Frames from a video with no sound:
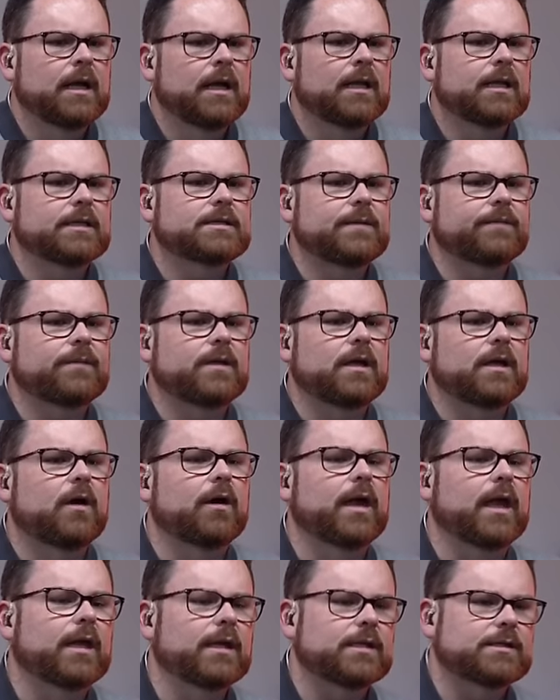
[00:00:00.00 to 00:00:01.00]
Let's update,
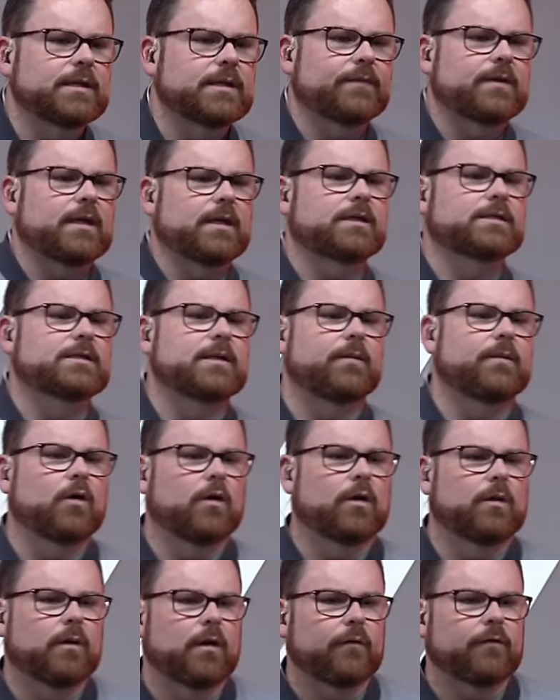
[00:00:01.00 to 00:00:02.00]
okay, and let's update the sub goal
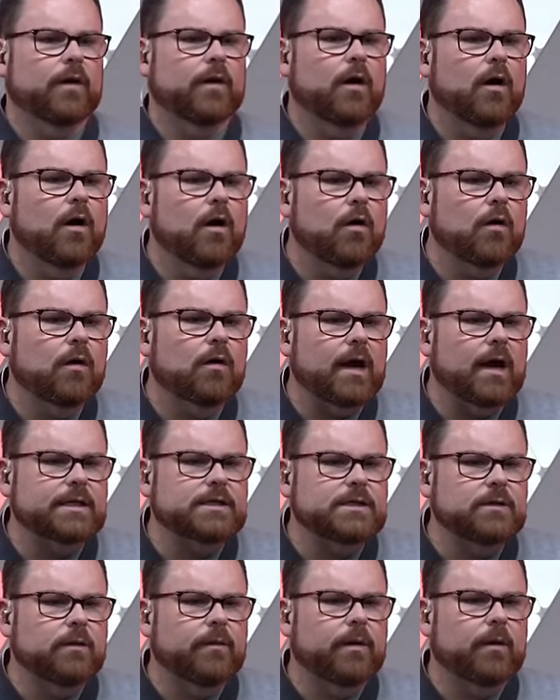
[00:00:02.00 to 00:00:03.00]
and we'll go for it. Oh,
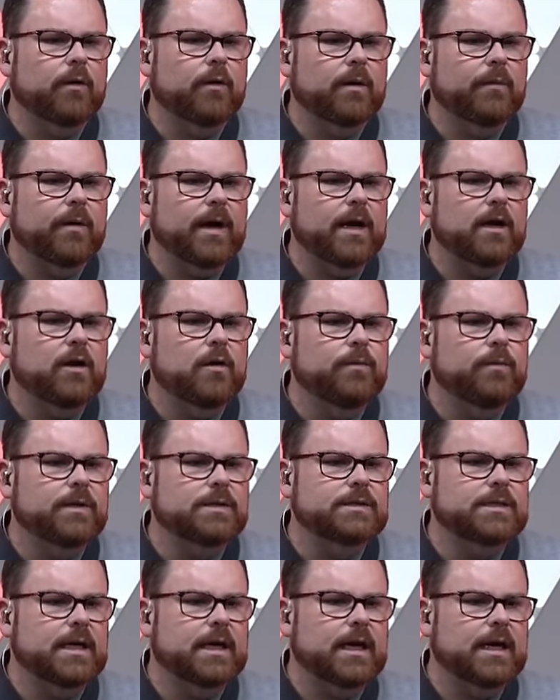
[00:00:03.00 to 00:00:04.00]
Grazie, Ruby, I wanna buy a new
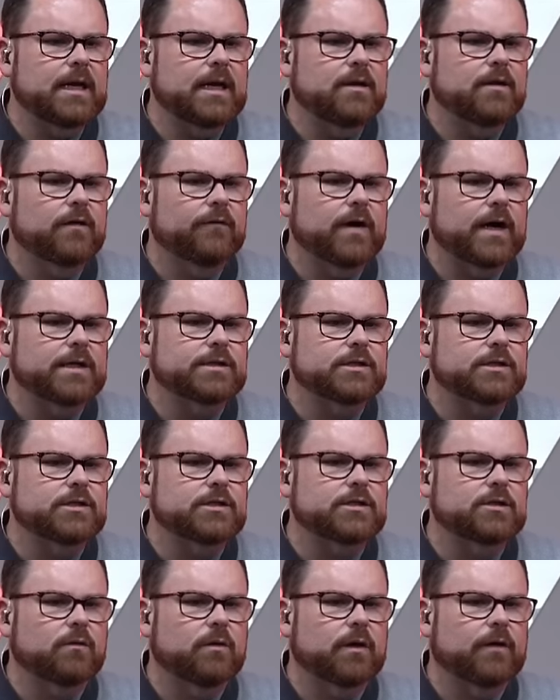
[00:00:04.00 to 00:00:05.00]
PC and I need your advice, I
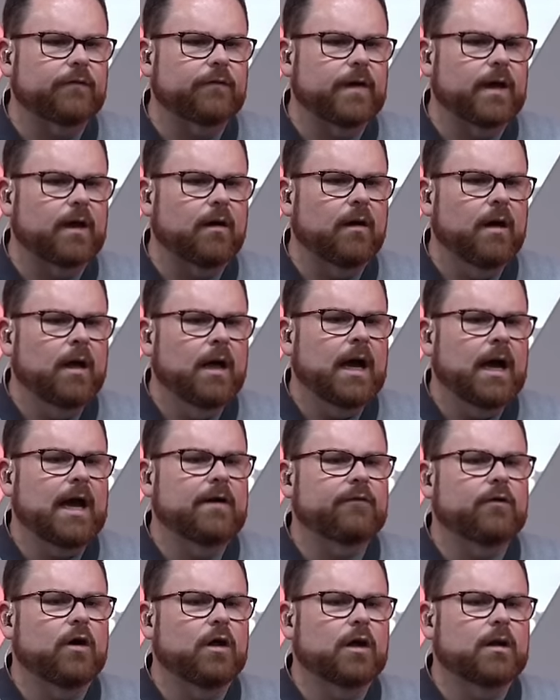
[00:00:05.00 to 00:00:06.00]
just don't wanna fail. I
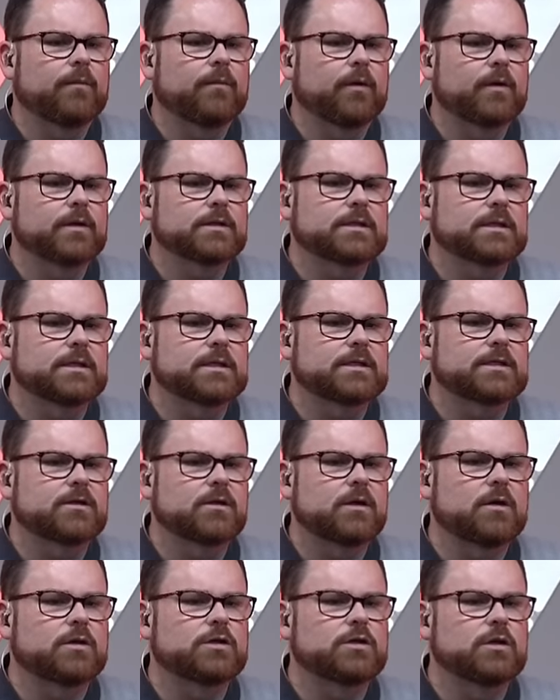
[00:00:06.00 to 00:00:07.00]
have all components lists, so
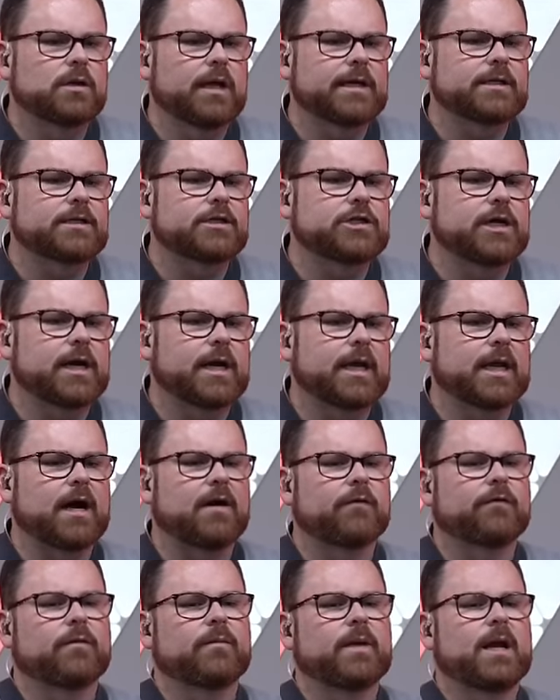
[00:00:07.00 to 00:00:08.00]
you'd you like to check it
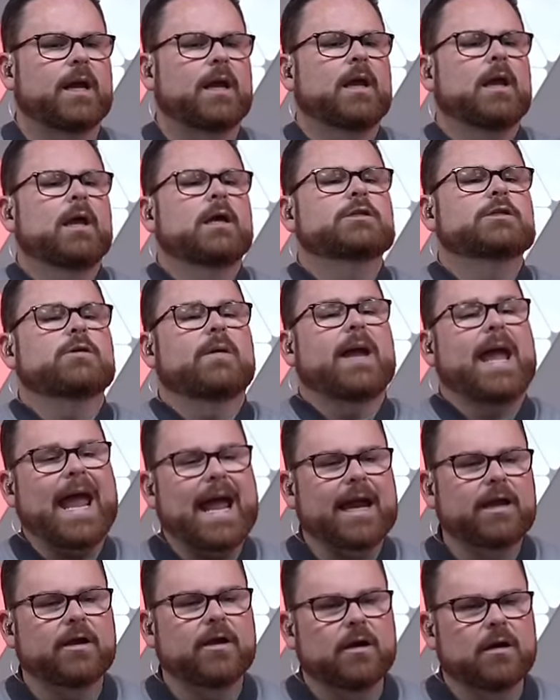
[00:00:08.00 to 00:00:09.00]
out for a minute. So
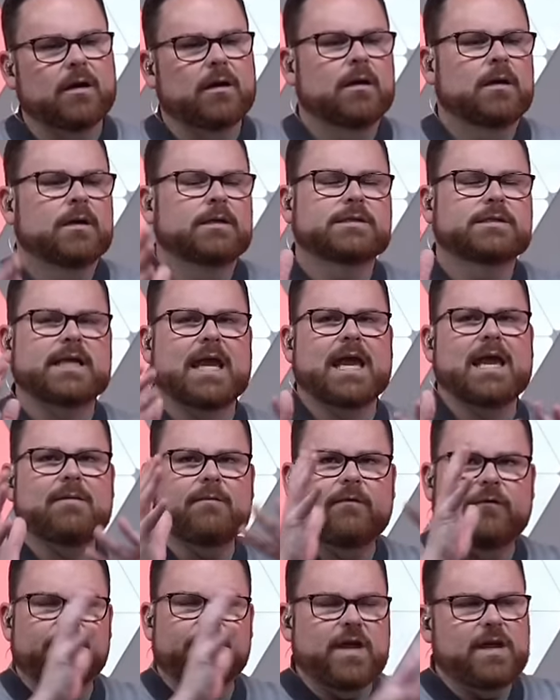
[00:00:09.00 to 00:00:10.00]
Ander, same
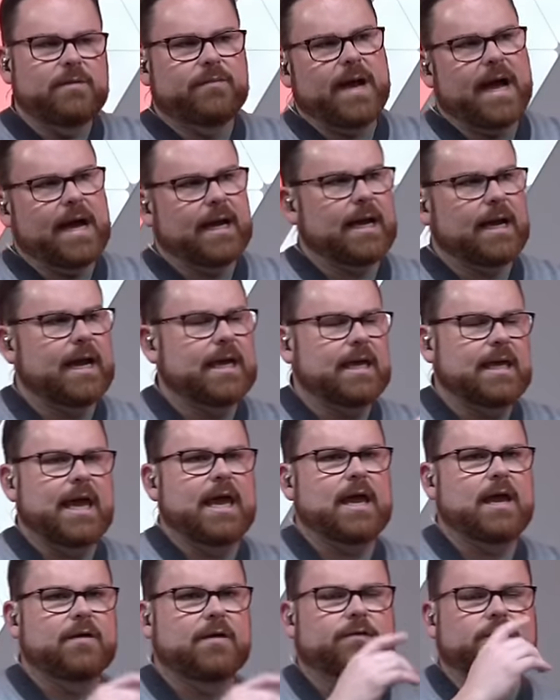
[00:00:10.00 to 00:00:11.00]
feedback I
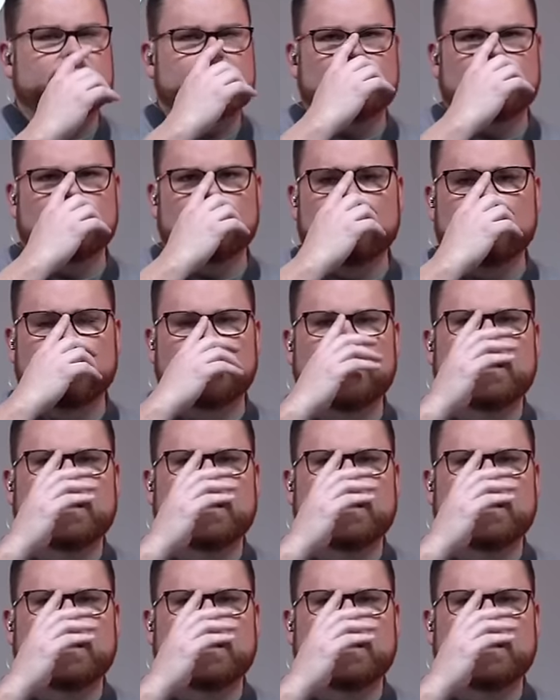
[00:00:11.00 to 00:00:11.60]
gave to